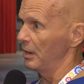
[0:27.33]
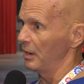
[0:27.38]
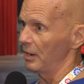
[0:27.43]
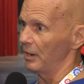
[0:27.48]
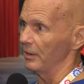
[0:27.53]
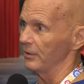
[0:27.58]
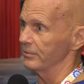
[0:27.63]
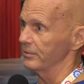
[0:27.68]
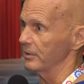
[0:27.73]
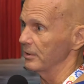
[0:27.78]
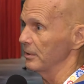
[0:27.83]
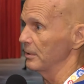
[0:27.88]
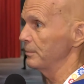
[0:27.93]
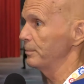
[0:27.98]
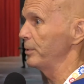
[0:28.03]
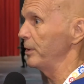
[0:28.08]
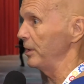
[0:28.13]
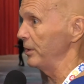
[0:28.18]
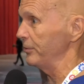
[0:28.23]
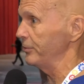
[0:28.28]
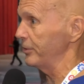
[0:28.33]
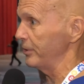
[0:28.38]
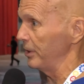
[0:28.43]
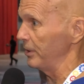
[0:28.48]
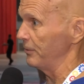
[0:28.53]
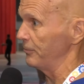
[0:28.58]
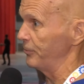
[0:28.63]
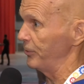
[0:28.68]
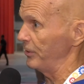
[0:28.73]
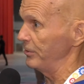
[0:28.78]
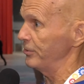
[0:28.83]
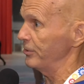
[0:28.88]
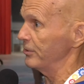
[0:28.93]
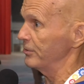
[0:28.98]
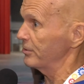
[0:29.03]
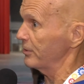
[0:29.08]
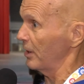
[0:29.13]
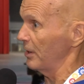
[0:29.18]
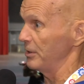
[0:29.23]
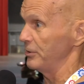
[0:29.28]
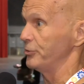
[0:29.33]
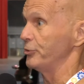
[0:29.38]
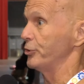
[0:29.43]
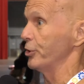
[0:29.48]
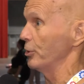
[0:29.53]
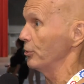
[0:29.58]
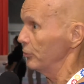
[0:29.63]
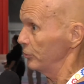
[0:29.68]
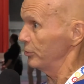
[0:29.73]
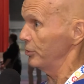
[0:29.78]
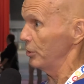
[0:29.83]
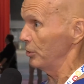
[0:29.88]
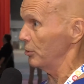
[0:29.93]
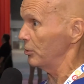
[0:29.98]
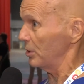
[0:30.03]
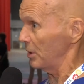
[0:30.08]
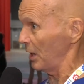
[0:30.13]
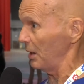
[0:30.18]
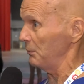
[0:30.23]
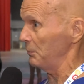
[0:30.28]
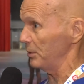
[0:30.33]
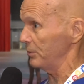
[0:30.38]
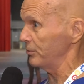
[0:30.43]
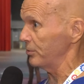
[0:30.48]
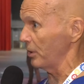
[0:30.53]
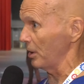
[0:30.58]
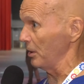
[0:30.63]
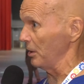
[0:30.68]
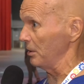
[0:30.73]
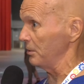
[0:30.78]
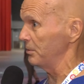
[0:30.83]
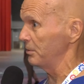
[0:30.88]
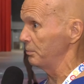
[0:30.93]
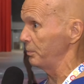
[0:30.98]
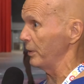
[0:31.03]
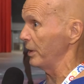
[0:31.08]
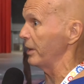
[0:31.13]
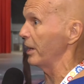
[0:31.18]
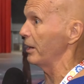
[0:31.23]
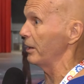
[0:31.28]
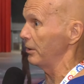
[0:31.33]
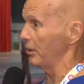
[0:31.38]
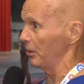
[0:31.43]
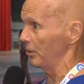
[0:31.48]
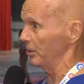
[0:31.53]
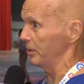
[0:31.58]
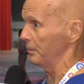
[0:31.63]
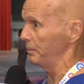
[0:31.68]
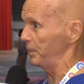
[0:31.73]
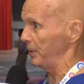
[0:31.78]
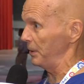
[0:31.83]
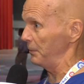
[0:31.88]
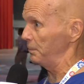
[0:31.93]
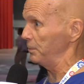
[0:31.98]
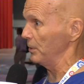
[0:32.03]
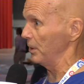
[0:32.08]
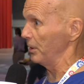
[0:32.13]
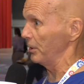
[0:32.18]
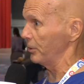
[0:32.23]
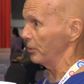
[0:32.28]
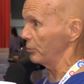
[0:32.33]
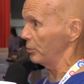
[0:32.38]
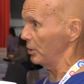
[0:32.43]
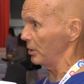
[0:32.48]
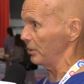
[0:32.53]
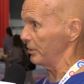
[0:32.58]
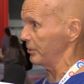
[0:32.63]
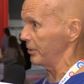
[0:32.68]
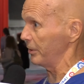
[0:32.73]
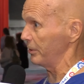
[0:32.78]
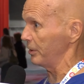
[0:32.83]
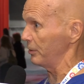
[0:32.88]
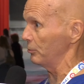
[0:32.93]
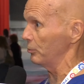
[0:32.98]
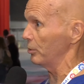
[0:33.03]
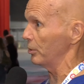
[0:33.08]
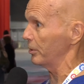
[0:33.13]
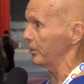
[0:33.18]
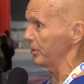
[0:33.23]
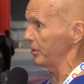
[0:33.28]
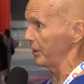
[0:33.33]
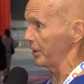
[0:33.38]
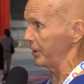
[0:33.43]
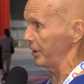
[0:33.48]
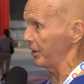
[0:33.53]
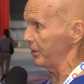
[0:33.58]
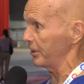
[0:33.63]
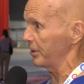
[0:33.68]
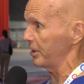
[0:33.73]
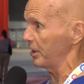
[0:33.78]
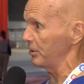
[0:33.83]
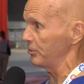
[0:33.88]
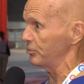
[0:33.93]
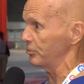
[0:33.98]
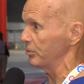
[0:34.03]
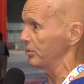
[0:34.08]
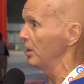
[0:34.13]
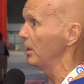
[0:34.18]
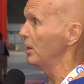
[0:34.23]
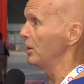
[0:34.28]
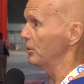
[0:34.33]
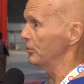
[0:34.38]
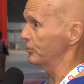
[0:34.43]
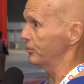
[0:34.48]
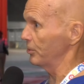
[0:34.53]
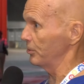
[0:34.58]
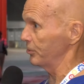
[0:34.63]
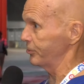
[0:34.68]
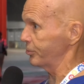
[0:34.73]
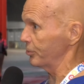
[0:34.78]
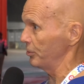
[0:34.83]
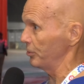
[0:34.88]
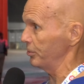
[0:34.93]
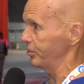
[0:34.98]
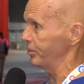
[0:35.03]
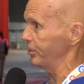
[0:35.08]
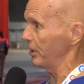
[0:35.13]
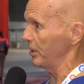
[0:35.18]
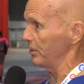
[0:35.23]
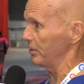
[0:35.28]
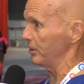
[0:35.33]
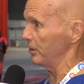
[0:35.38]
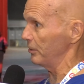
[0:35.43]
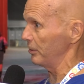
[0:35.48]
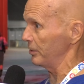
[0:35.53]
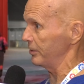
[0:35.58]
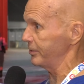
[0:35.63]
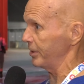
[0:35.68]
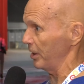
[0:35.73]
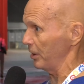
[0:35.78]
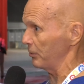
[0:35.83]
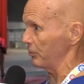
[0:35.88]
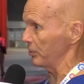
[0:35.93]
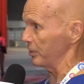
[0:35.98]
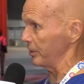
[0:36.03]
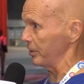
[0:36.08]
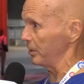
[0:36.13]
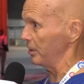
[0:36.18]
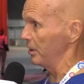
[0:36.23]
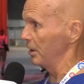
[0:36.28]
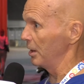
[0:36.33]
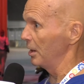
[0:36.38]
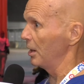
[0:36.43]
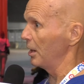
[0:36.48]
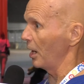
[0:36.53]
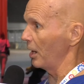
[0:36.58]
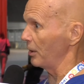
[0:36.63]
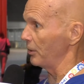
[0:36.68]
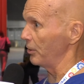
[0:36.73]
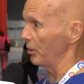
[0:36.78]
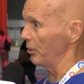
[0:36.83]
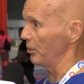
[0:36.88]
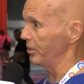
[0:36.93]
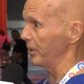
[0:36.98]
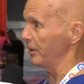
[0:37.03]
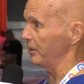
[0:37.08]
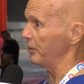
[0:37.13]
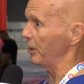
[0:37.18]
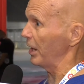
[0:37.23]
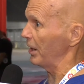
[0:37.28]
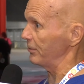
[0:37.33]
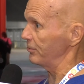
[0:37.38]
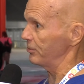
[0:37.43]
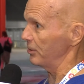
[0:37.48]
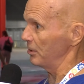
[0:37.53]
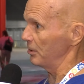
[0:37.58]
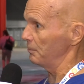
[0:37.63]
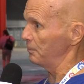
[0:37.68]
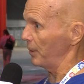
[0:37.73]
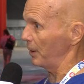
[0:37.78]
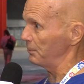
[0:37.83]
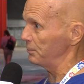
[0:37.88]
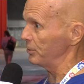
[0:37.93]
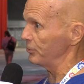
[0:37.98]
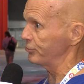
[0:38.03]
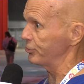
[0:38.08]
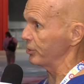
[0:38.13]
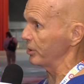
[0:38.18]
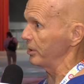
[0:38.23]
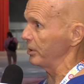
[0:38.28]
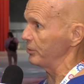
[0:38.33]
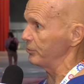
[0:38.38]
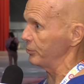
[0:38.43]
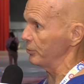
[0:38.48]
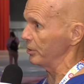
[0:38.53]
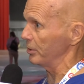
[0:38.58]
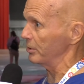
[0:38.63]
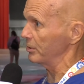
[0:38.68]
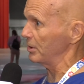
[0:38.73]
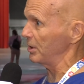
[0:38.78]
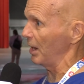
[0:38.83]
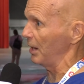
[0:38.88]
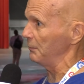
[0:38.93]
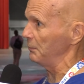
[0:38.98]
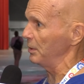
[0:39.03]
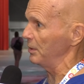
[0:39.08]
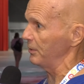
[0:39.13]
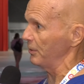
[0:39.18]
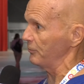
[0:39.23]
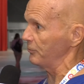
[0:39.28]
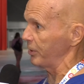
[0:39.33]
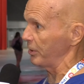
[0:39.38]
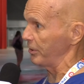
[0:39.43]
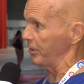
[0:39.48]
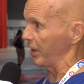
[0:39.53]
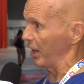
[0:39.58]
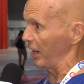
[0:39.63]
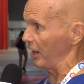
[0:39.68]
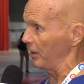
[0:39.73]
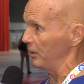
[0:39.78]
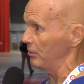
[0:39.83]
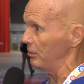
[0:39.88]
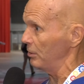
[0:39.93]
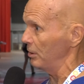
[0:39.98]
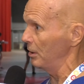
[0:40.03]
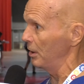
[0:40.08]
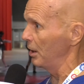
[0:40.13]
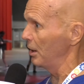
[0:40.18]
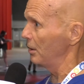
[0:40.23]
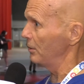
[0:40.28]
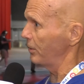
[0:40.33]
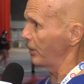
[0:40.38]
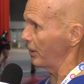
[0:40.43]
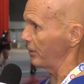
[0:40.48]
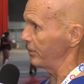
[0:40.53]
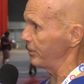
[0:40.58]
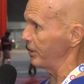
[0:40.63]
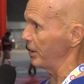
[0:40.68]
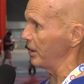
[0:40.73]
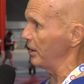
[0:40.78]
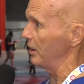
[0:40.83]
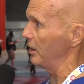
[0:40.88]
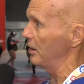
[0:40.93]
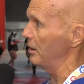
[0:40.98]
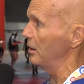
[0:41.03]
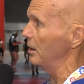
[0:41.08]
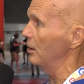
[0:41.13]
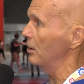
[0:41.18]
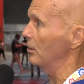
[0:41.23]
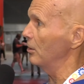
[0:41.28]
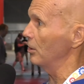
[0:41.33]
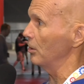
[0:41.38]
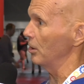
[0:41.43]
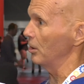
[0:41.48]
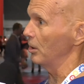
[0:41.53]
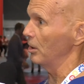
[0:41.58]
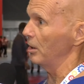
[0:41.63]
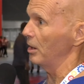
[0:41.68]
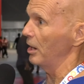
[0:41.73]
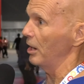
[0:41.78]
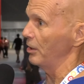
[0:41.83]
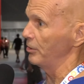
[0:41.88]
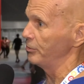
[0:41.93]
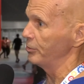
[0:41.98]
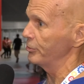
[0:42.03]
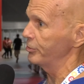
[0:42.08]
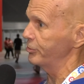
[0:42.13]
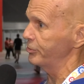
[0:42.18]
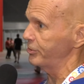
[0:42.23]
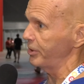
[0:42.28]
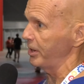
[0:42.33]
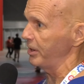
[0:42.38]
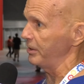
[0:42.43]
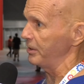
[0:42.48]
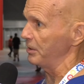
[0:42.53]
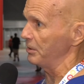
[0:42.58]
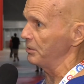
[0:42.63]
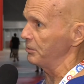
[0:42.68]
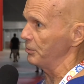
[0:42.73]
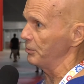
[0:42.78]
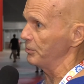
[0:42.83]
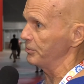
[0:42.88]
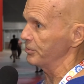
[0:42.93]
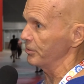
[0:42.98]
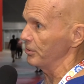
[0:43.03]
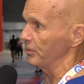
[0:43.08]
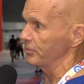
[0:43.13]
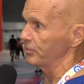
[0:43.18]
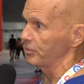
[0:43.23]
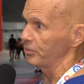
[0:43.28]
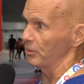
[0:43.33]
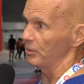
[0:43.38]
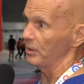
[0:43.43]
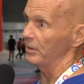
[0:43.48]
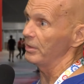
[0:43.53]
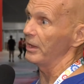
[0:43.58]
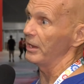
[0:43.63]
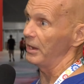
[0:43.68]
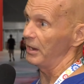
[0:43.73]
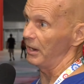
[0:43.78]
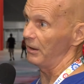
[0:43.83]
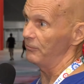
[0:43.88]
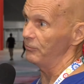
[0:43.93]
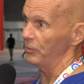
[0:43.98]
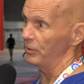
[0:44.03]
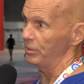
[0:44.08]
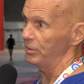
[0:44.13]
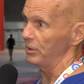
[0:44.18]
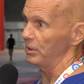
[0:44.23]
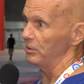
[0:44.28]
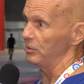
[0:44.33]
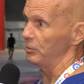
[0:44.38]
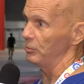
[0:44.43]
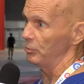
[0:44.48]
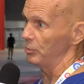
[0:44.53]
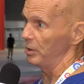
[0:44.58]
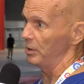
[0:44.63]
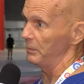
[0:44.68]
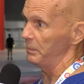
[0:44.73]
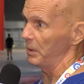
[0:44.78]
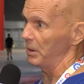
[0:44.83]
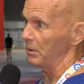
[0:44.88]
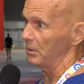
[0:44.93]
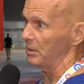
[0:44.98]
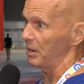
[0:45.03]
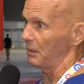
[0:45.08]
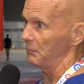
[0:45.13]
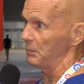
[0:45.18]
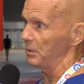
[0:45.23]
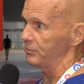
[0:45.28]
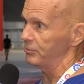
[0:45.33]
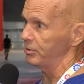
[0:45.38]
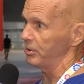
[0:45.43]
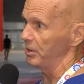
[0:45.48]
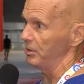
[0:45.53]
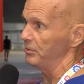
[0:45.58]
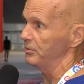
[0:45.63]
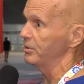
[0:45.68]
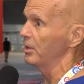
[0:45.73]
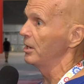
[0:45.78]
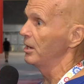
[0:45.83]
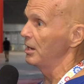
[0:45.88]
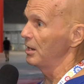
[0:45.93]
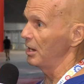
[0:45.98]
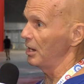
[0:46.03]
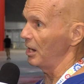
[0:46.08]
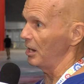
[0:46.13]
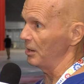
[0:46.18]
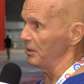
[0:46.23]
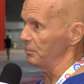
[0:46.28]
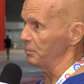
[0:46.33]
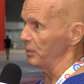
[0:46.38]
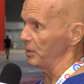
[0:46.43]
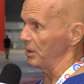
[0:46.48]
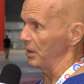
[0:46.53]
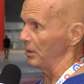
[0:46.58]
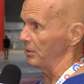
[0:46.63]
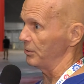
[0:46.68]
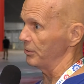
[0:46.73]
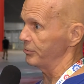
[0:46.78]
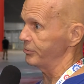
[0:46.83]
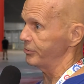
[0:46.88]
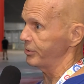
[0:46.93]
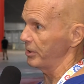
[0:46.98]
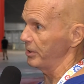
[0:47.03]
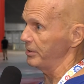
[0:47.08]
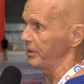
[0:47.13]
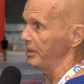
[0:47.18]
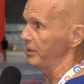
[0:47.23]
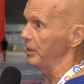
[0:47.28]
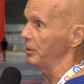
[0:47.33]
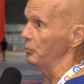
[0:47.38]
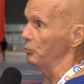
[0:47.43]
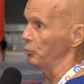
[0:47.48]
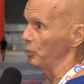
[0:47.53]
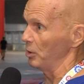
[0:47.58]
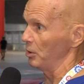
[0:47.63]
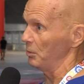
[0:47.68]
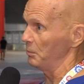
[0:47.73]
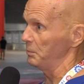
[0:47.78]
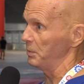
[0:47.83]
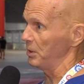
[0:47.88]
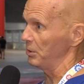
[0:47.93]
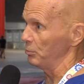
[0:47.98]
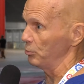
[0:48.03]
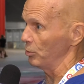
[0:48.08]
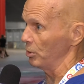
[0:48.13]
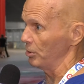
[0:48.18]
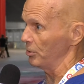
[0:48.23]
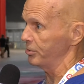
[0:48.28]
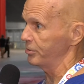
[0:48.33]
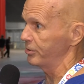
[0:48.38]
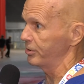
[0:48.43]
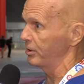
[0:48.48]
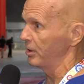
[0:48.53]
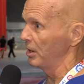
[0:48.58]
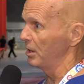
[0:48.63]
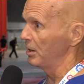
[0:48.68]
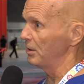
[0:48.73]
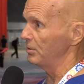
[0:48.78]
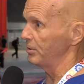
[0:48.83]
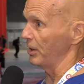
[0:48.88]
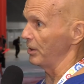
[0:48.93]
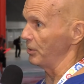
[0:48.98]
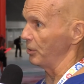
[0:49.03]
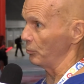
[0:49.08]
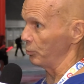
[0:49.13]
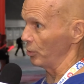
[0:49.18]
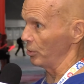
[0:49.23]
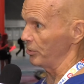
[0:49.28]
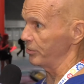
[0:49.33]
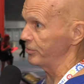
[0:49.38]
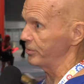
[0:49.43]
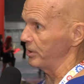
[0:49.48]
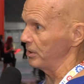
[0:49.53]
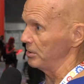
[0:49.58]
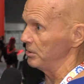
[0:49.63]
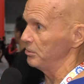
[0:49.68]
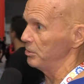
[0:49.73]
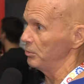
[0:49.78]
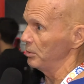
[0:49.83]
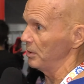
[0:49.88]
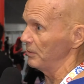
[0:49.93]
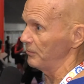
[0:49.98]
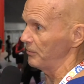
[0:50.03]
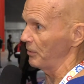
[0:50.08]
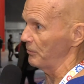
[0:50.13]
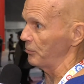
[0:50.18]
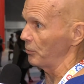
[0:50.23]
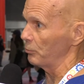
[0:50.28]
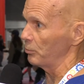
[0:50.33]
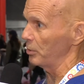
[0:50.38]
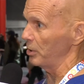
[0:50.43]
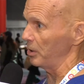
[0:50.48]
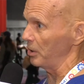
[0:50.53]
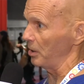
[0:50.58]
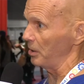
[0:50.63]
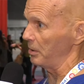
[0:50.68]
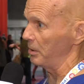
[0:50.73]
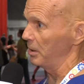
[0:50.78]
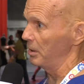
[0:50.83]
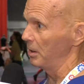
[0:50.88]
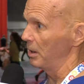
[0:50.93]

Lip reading: As a PhD in physics, I don't know climate science, but I know the people and the quality of their work and their dedication to truth and their integrity. I know that as they are publishing into a climate of denial, that they are understating the results, so that everything you read about climate change has been understated. It will be worse than the worst thing you have ever read.